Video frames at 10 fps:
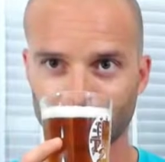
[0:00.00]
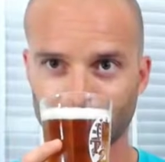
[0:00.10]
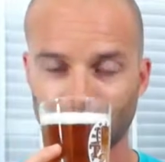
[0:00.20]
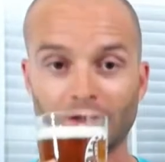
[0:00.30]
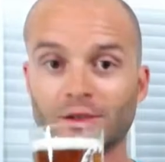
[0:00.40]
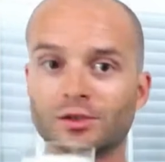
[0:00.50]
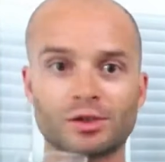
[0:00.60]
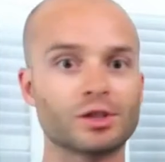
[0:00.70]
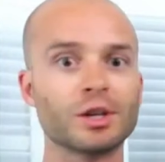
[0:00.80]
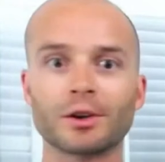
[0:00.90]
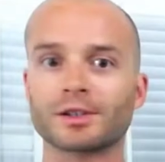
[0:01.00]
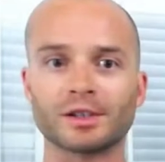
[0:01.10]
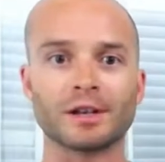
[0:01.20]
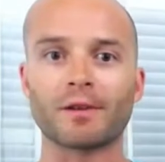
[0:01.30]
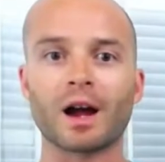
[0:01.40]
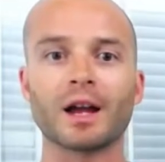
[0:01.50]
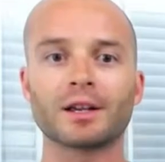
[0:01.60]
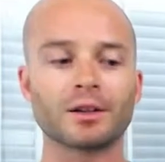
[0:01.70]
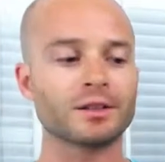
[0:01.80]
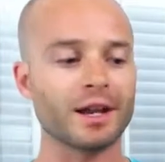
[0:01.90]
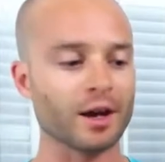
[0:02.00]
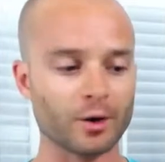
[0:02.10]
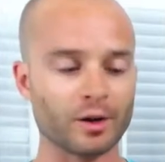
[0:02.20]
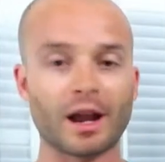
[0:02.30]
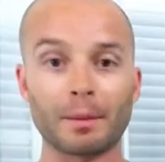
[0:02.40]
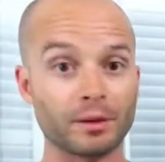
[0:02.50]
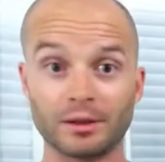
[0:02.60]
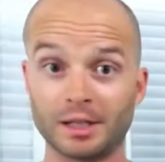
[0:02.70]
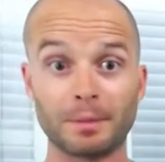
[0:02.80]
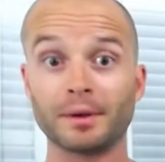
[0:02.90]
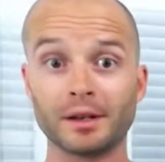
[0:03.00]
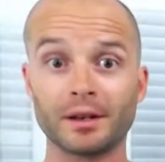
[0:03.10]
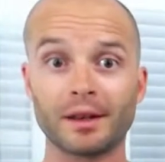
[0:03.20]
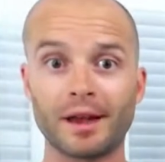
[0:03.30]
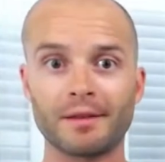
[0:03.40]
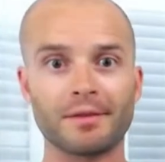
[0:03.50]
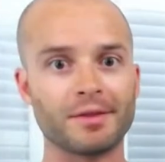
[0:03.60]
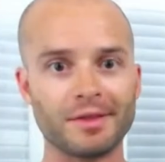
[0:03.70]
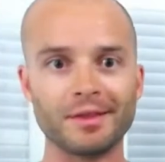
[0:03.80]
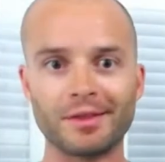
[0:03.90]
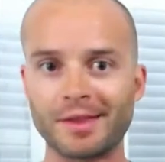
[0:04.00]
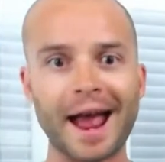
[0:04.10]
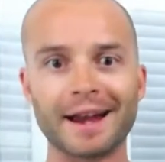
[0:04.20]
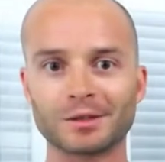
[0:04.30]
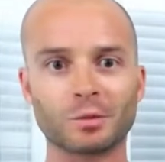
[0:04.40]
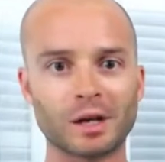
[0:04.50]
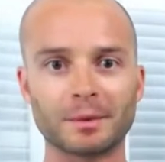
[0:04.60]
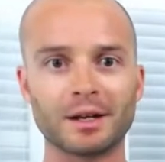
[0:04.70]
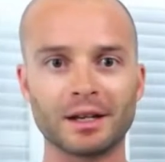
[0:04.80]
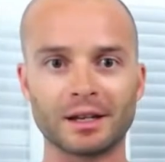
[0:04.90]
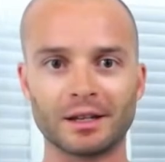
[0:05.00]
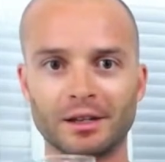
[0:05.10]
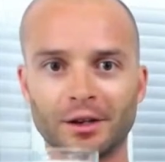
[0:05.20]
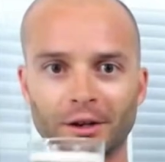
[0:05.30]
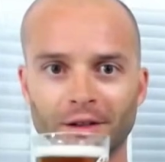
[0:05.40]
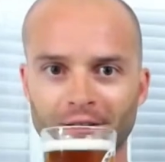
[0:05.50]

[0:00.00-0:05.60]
Like seriously, if I could take a green apple and dip it into that, that is what I'm getting here.